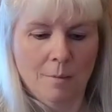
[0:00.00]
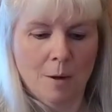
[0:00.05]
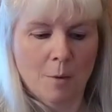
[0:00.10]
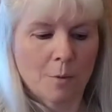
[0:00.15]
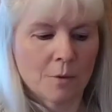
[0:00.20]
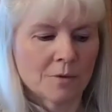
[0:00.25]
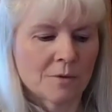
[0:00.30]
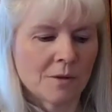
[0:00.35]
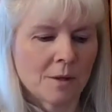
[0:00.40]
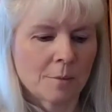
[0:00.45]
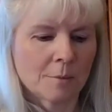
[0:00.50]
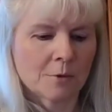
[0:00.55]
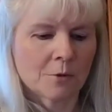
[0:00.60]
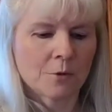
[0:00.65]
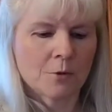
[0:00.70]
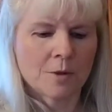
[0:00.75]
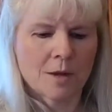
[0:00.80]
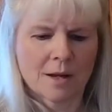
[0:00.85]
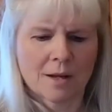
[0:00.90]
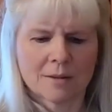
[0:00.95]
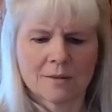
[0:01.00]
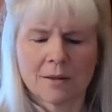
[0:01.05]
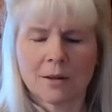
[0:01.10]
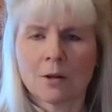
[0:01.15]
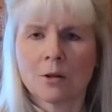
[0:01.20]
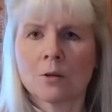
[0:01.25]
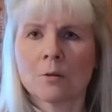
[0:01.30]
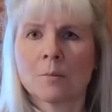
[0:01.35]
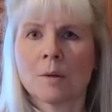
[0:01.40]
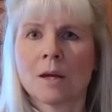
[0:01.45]
I wasn't able to do that because I
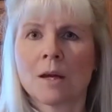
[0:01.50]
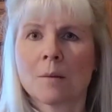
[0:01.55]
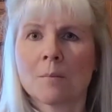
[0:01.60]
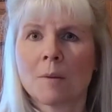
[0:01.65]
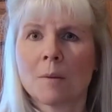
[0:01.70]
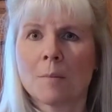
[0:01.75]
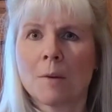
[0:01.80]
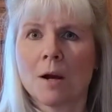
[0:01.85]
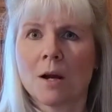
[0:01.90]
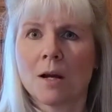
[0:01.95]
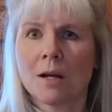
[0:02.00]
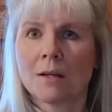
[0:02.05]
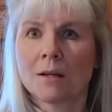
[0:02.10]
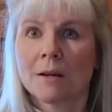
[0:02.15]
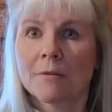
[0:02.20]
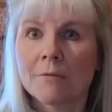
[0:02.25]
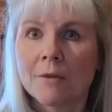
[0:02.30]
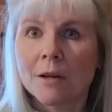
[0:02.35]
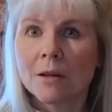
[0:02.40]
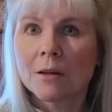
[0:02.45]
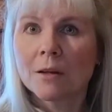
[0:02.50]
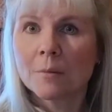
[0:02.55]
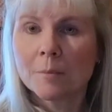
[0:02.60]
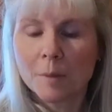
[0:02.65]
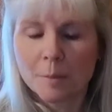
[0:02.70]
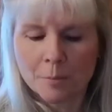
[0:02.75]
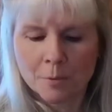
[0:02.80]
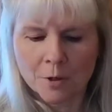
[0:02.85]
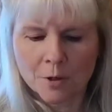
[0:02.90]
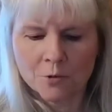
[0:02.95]
couldn't make up my mind. I felt a little
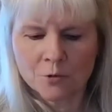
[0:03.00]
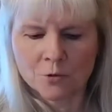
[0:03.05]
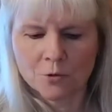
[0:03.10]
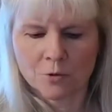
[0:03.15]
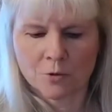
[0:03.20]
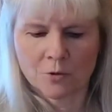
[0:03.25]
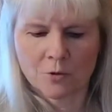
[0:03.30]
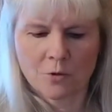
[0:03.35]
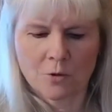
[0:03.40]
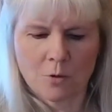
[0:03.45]
bit pressured.